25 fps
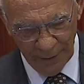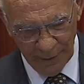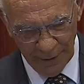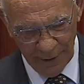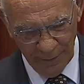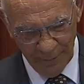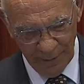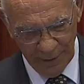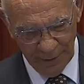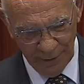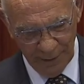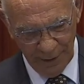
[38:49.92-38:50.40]

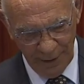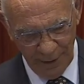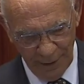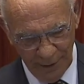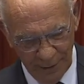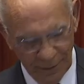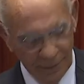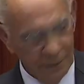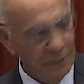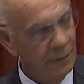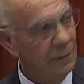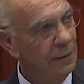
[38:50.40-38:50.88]
Lehman
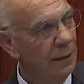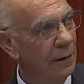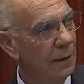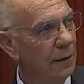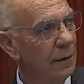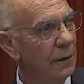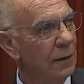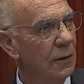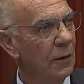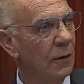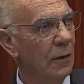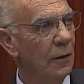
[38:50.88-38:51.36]
and
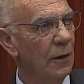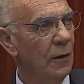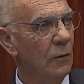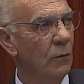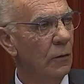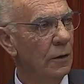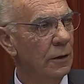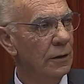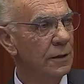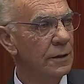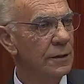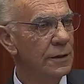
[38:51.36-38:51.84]
Kylie
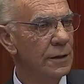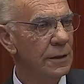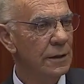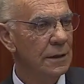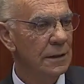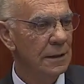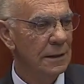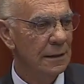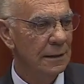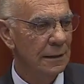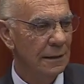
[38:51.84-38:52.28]
Watkinson,